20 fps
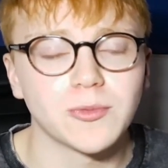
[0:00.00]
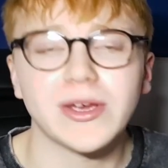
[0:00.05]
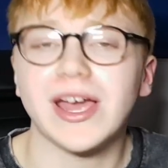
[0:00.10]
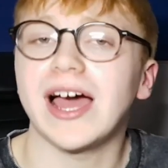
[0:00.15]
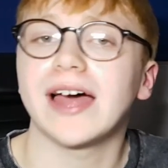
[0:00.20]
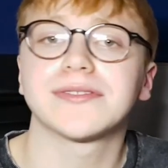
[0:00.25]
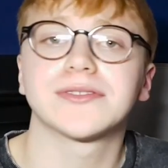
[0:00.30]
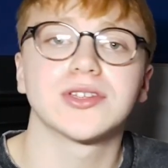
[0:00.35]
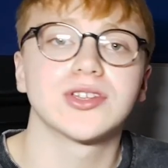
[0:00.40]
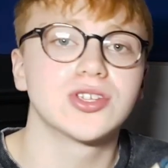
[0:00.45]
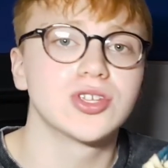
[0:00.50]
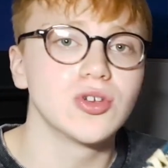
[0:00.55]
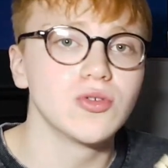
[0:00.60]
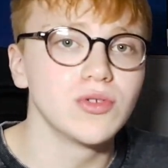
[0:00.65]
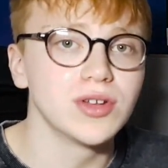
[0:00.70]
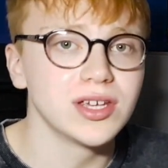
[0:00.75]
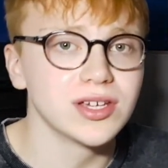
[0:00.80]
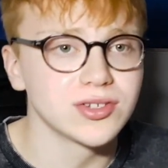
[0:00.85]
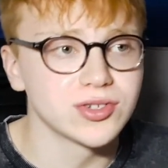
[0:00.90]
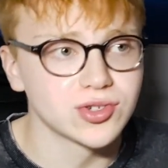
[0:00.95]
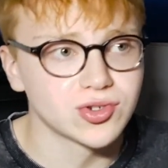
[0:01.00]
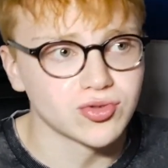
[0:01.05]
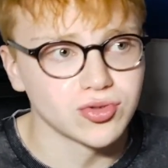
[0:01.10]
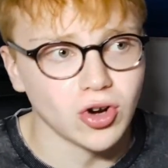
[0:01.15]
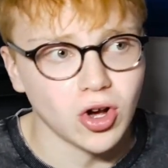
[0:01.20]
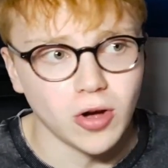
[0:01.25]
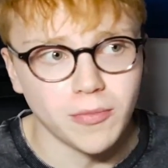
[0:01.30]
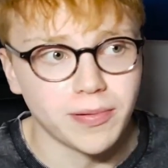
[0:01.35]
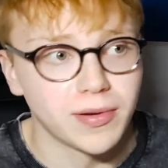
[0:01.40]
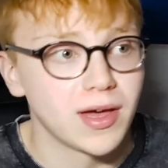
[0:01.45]
We had the Unions
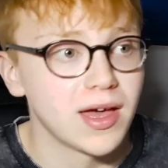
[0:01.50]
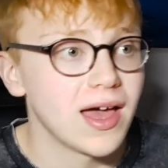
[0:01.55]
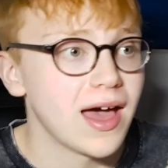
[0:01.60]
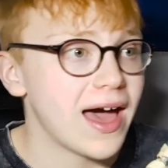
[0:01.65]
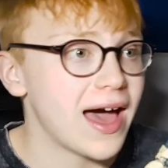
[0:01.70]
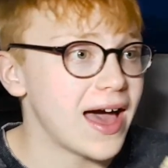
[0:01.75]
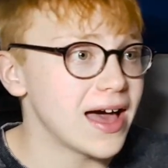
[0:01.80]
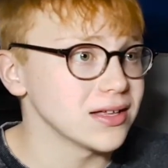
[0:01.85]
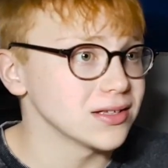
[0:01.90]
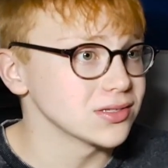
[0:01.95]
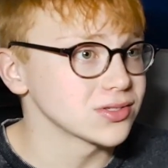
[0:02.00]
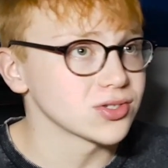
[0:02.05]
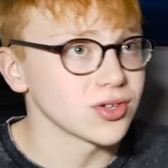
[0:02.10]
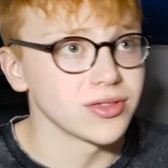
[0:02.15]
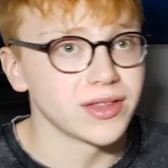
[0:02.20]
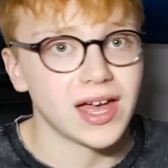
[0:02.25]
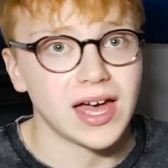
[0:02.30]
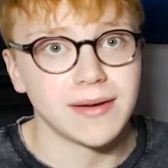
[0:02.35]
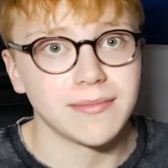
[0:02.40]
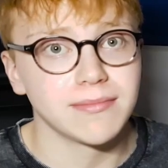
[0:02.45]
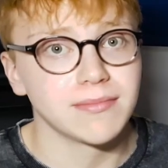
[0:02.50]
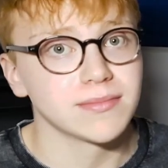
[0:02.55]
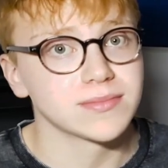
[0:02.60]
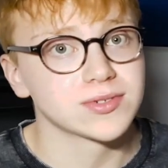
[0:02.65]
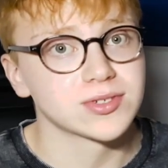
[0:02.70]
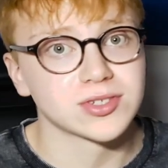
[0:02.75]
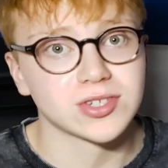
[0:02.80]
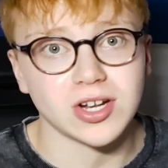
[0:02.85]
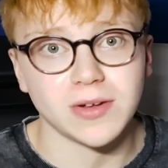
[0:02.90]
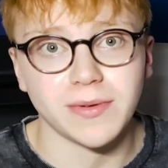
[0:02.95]
drop L's on them. I'm
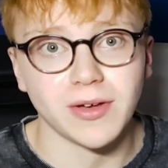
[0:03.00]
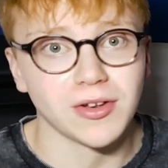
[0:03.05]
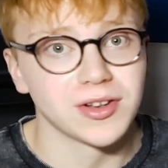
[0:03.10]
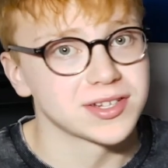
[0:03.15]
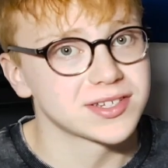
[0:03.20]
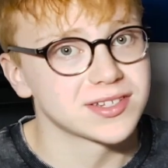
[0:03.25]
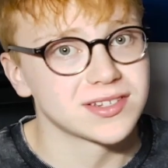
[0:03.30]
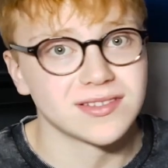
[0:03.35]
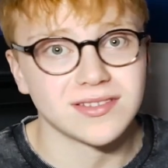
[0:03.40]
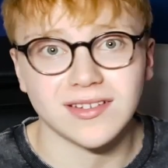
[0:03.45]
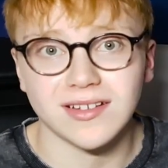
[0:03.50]
just gonna be honest,